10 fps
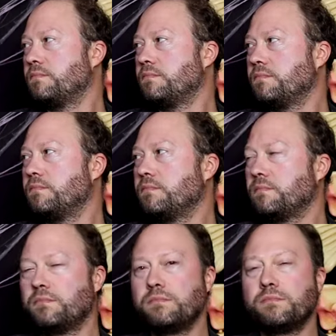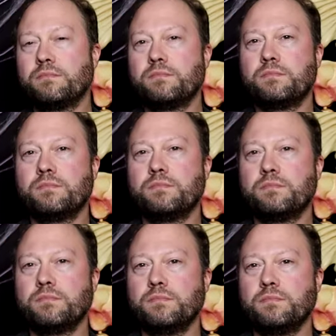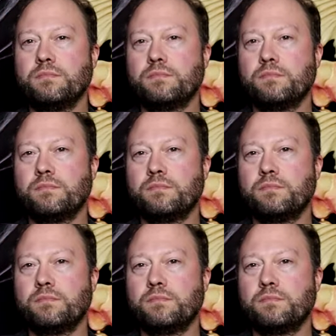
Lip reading: The person shown says nothing.